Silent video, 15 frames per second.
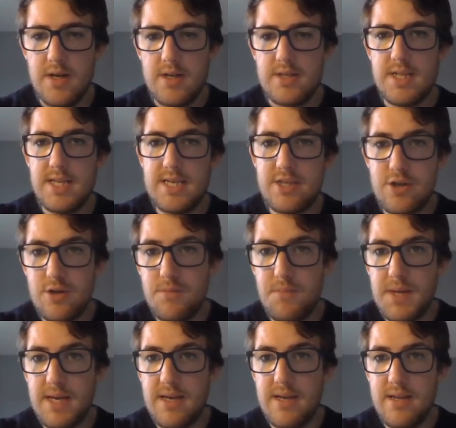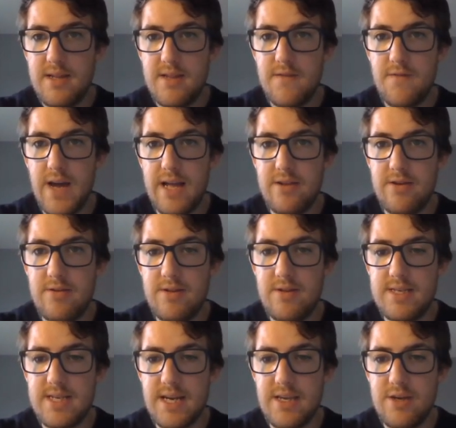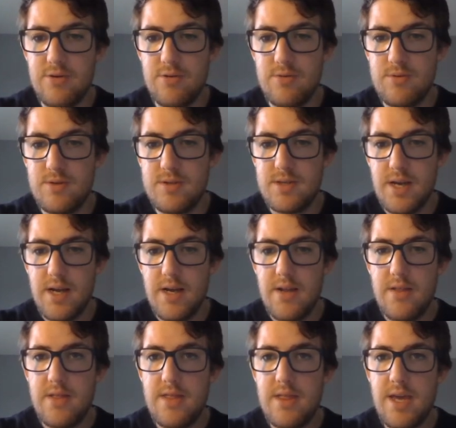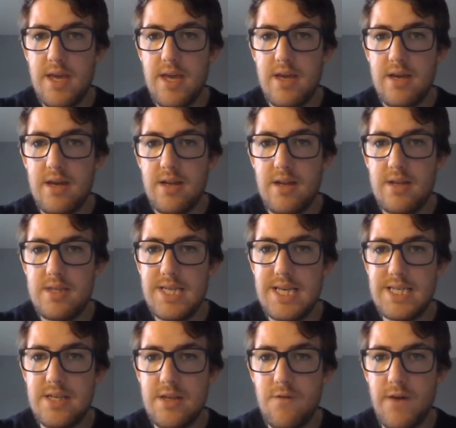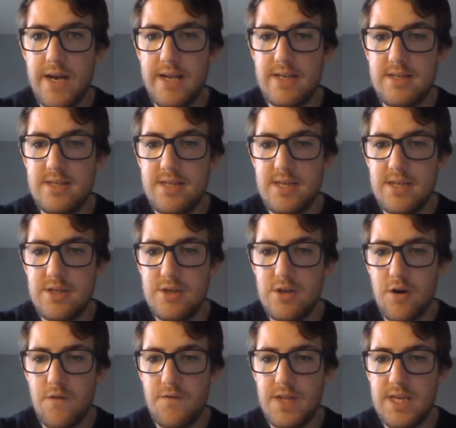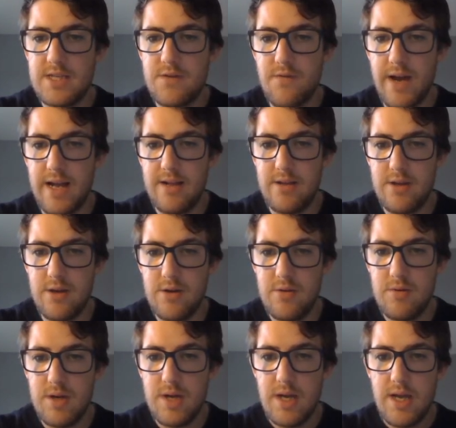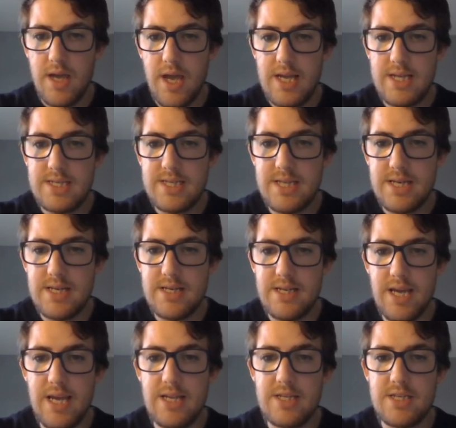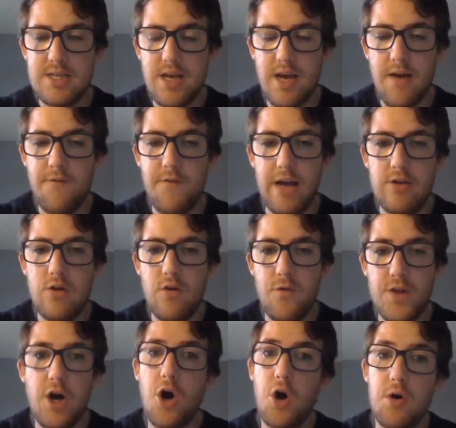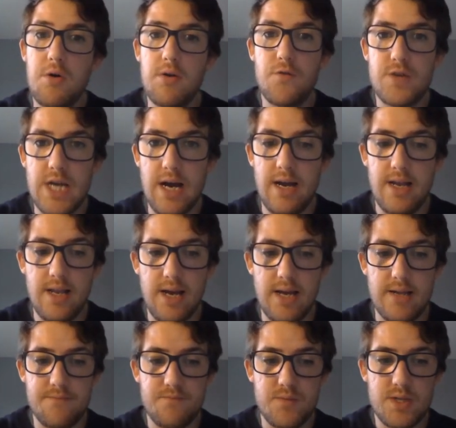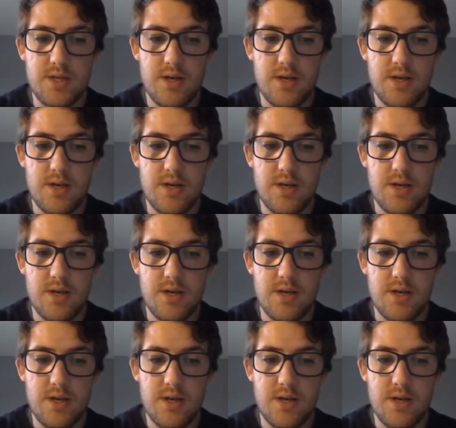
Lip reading: So this could be the value that I use. The disadvantage of this value is that it's a value for the whole of Thailand.